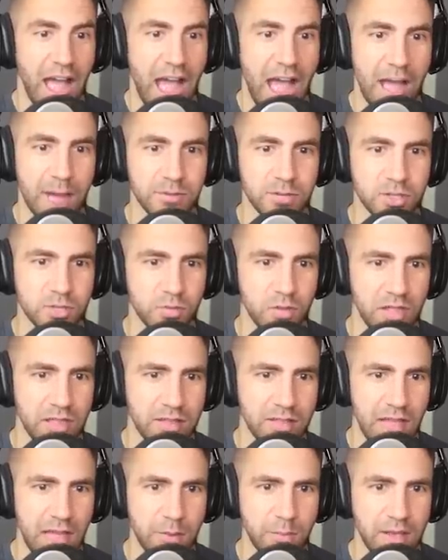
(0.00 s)
I'm just really
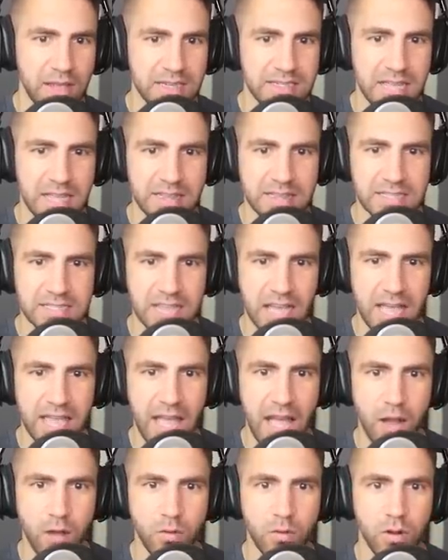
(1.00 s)
glad we can take this guy
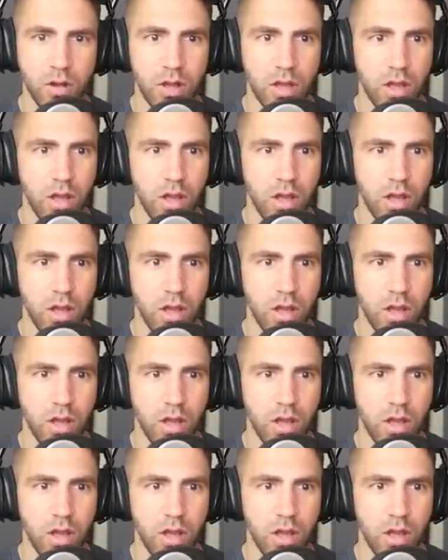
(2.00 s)
out.